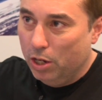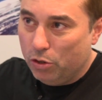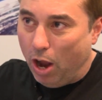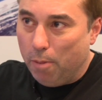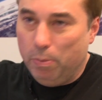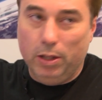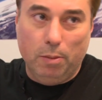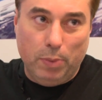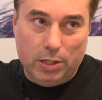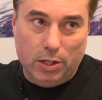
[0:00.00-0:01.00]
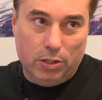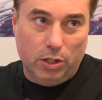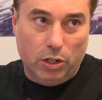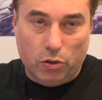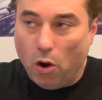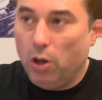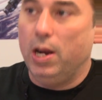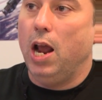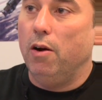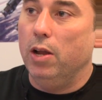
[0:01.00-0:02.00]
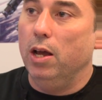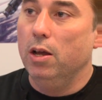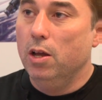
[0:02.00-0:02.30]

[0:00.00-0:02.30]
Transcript: try and build a business and control an area.